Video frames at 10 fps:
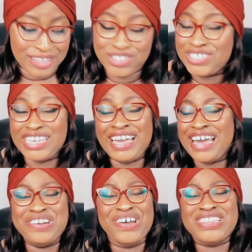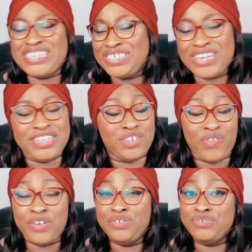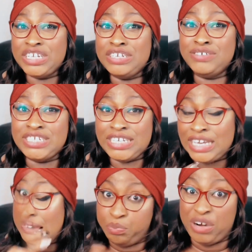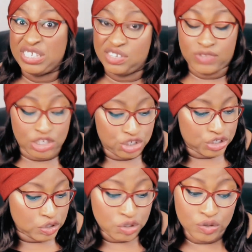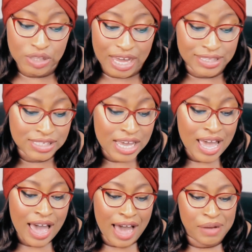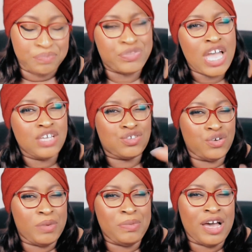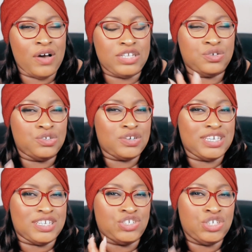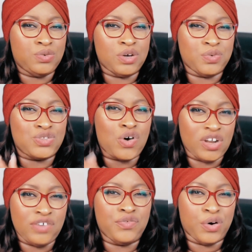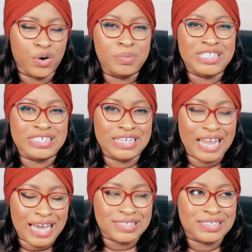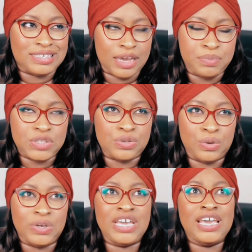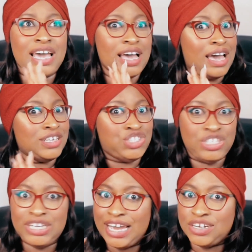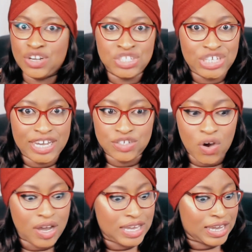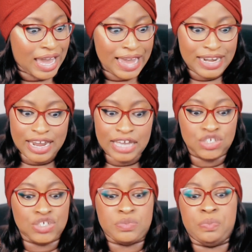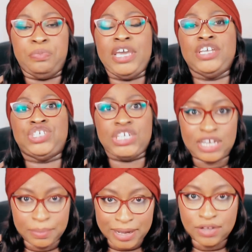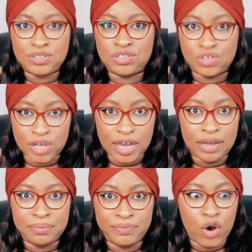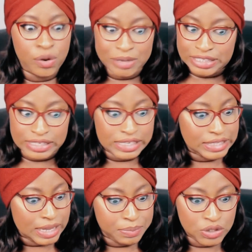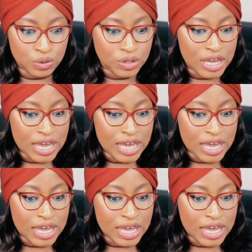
It had nothing to do. I just found it really, really impressive that she could do that. So remember how I told you guys that Siwon was gunning for Orbit in the last episode? She and Dong-jae are talking and they are just bitching about Orbit in this episode.